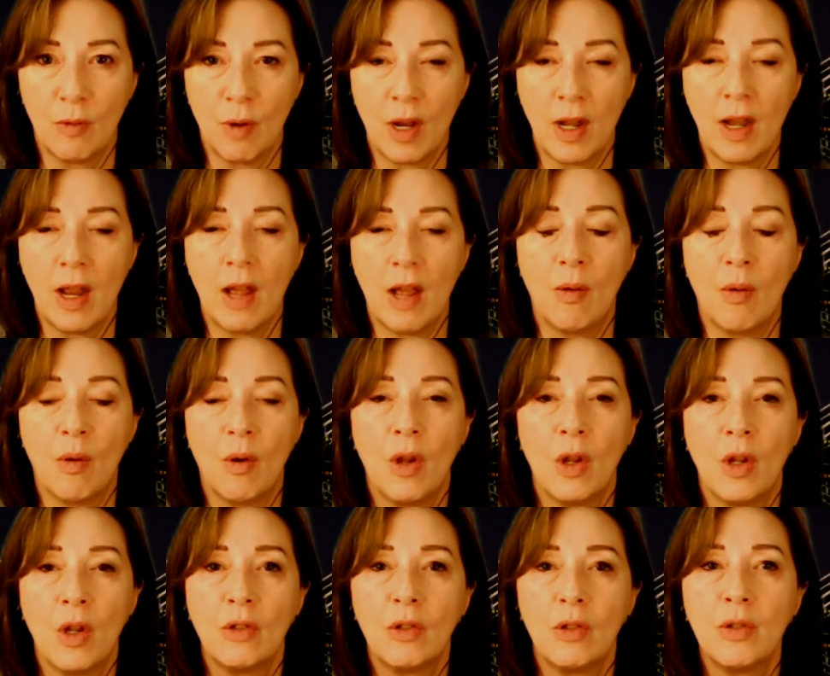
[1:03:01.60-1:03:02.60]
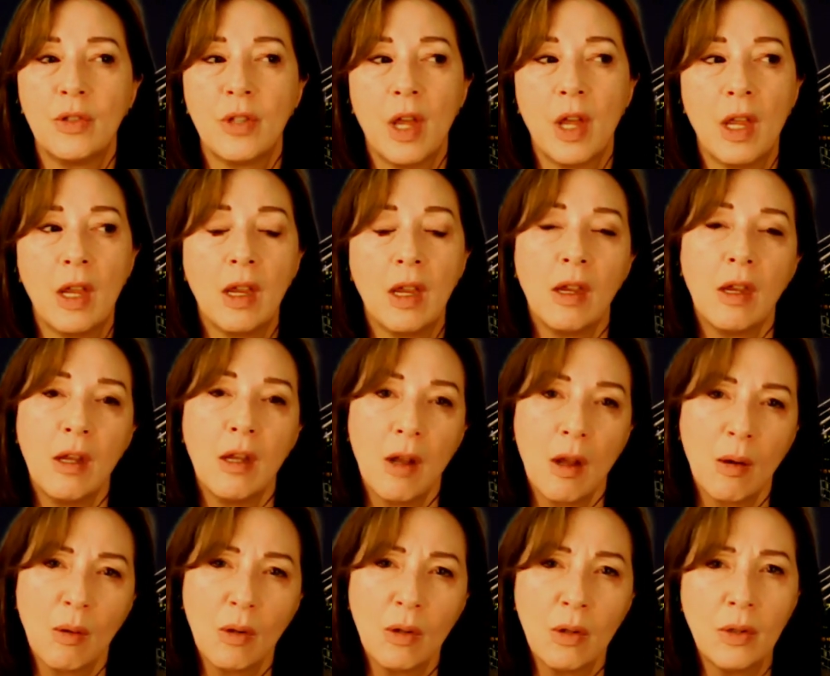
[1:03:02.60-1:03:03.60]
right now, to say, you
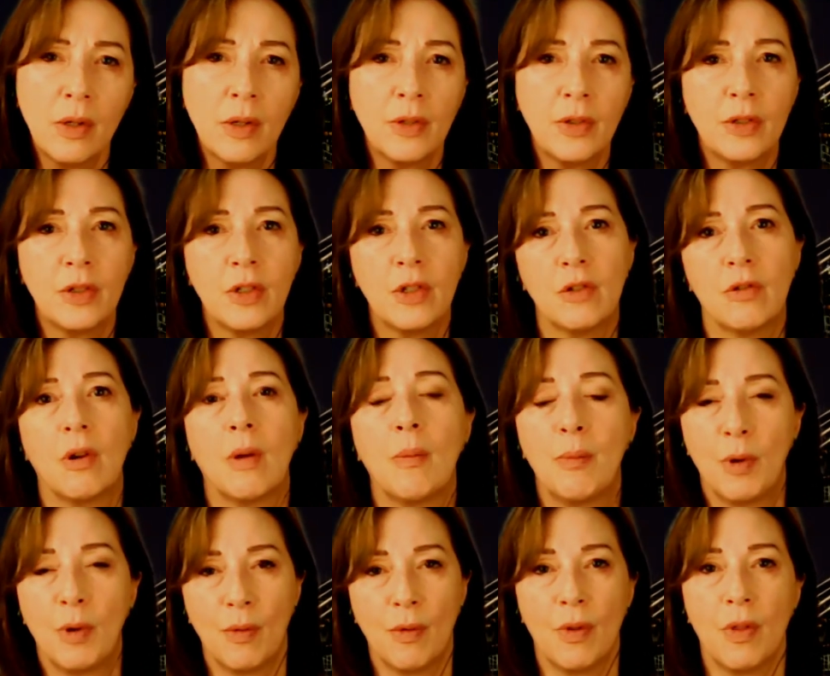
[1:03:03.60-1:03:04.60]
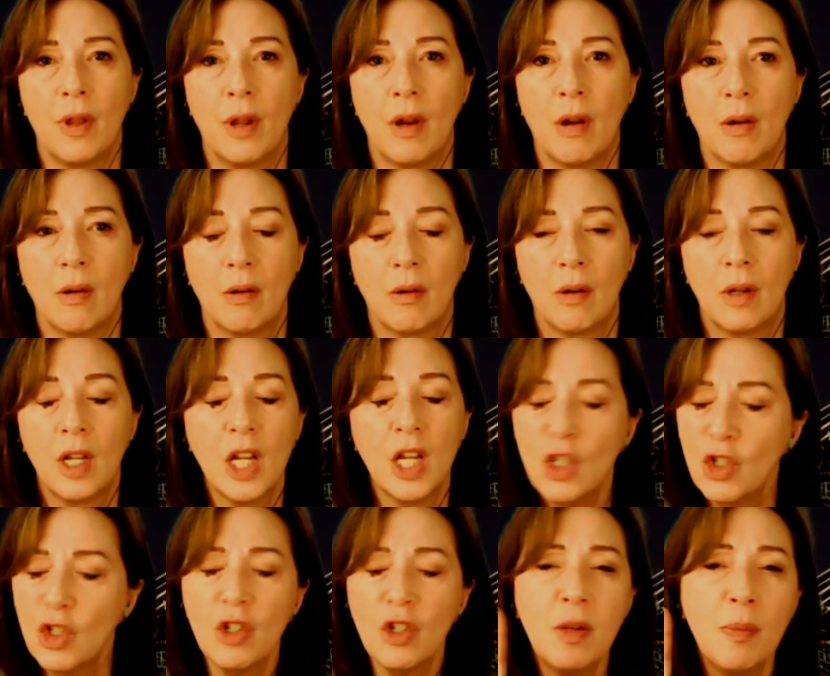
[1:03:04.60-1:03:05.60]
know, kudos to Trump over there.
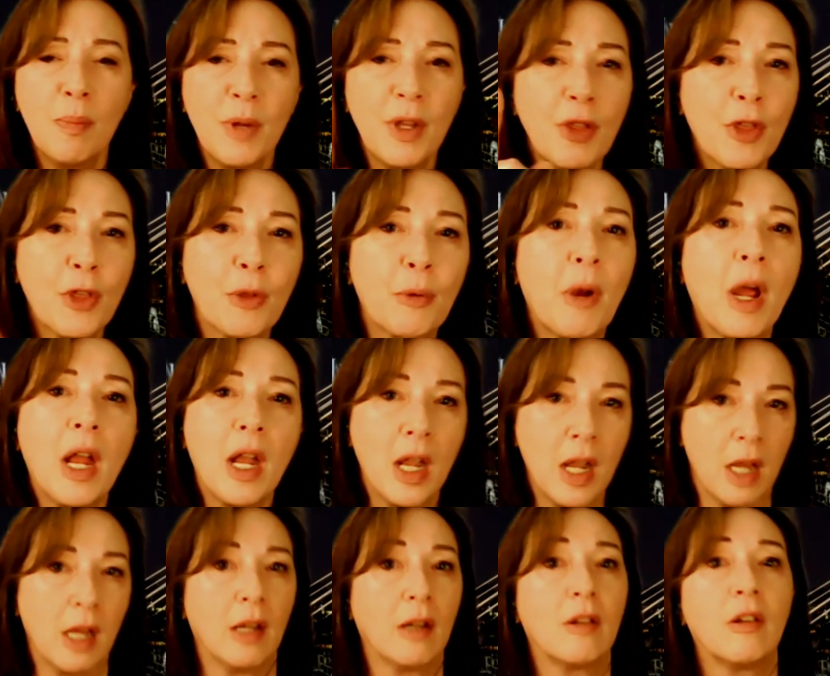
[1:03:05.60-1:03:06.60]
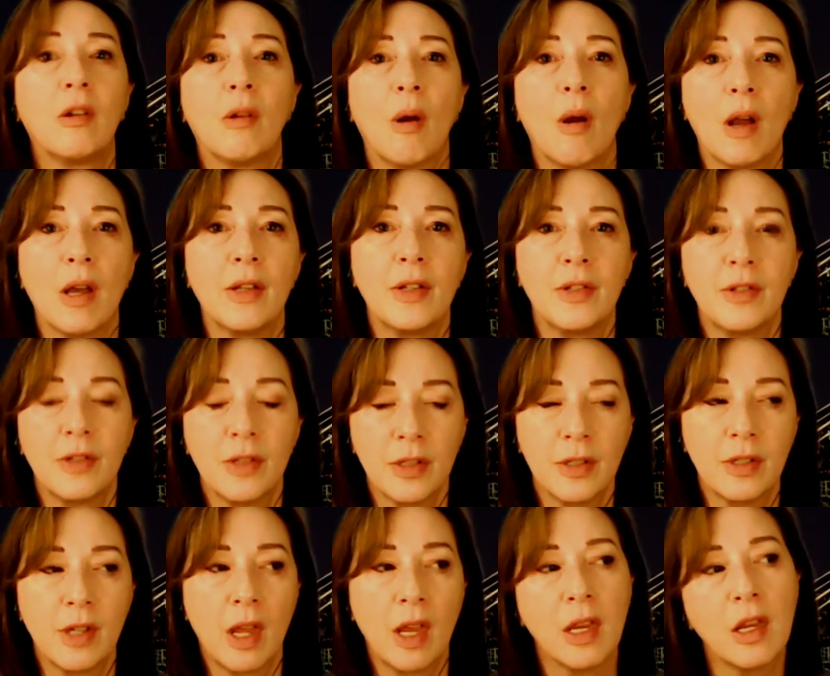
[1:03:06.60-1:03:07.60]
It shouldn't be threatening to us to
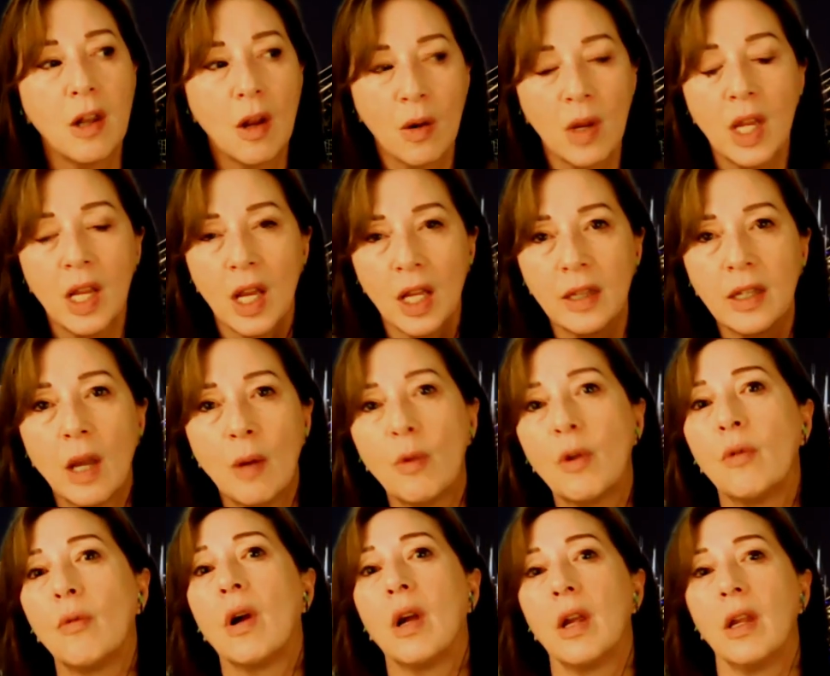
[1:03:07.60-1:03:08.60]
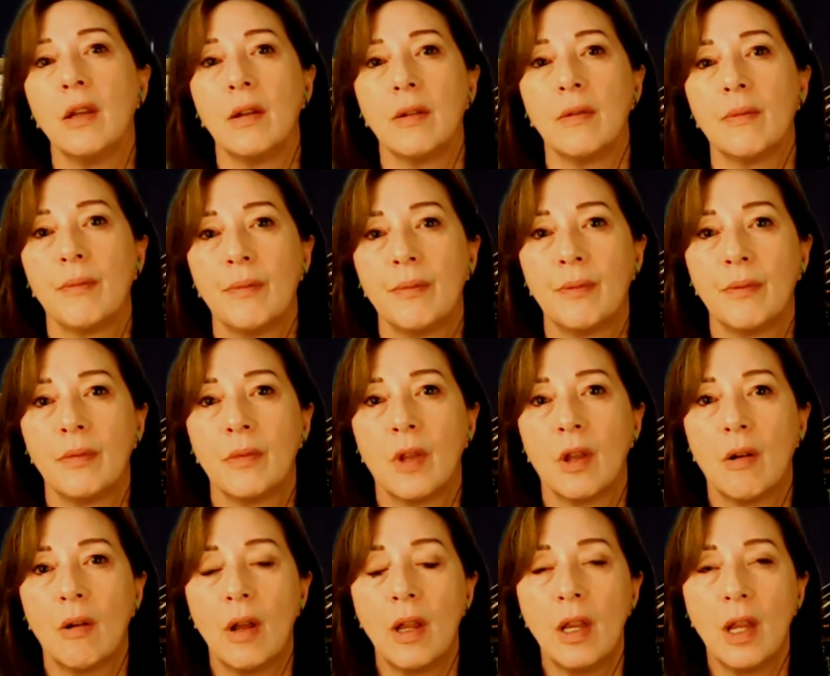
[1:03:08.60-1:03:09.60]
say, you know, he got that one right.
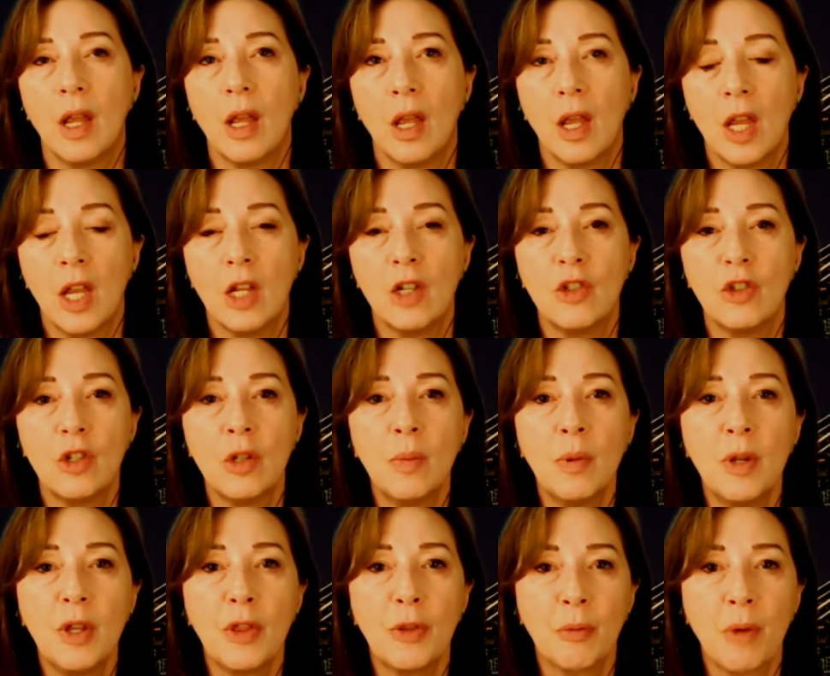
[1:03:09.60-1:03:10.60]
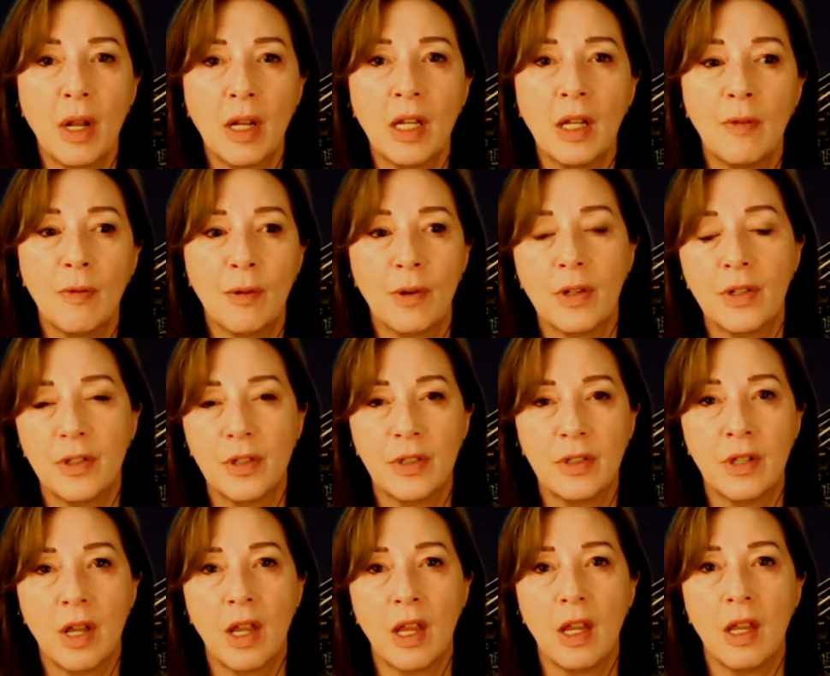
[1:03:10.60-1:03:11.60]
All right. It shouldn't be threatening for us to
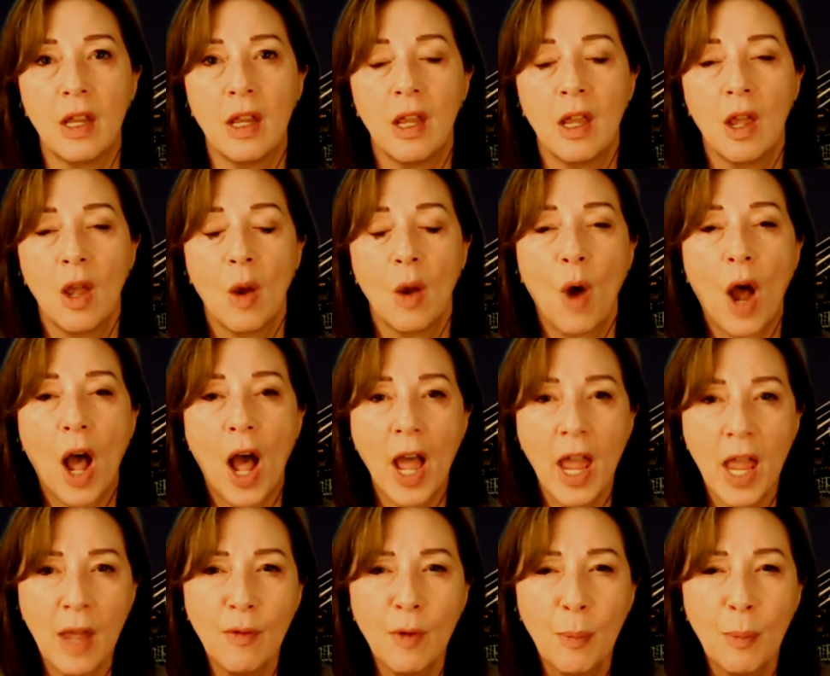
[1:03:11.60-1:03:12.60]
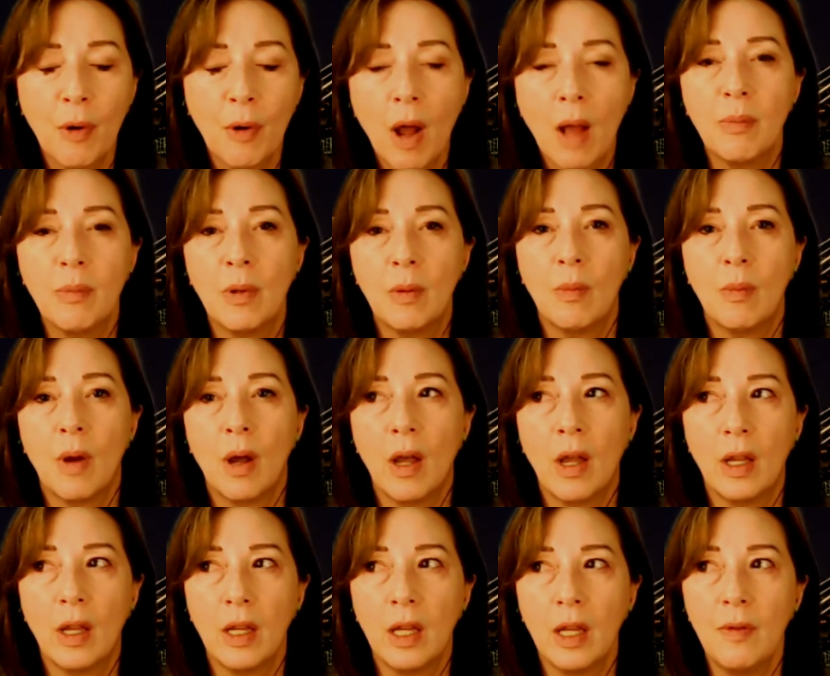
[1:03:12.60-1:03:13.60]
say, I have a problem,
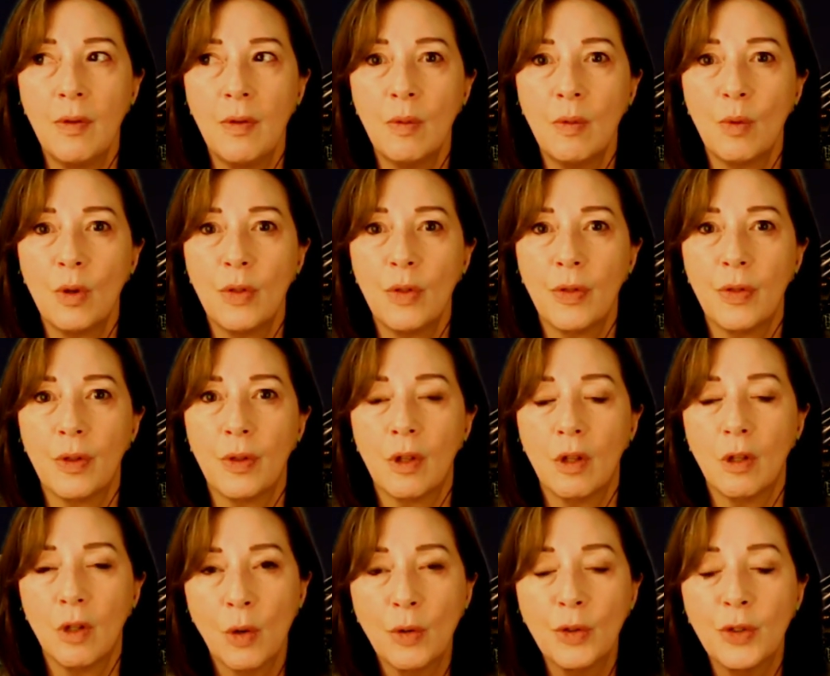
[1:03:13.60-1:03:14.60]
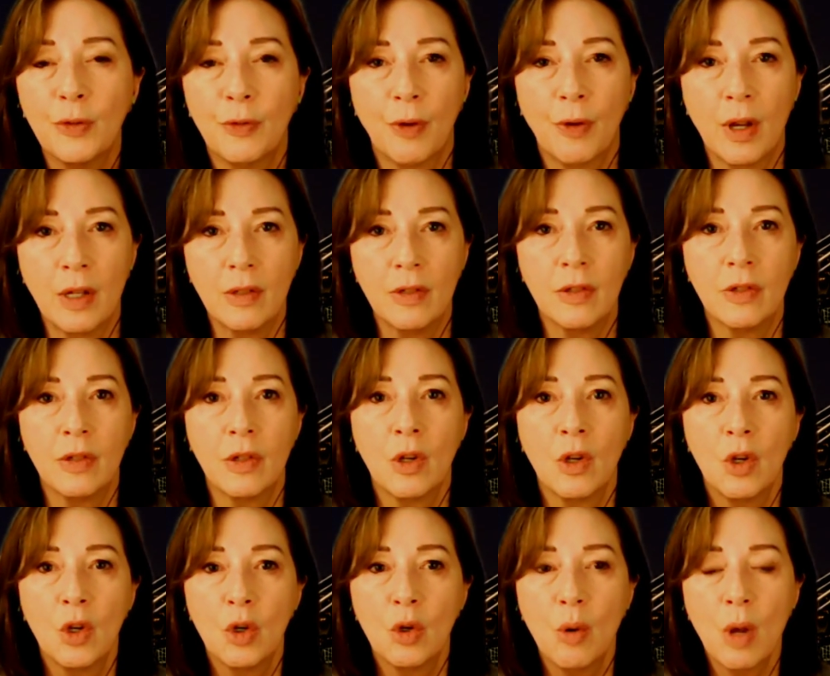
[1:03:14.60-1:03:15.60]
even with close friends
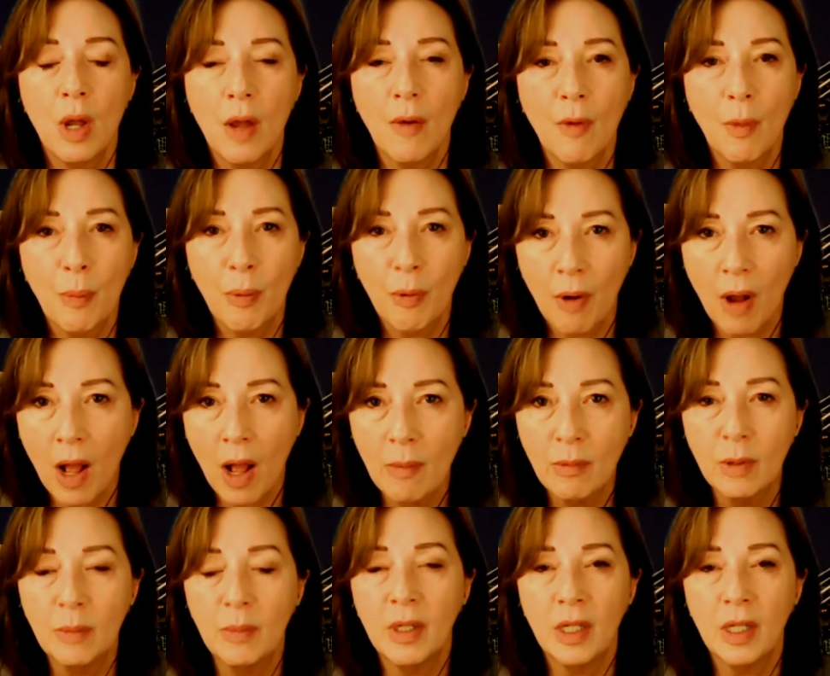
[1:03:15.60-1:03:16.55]
who have a problem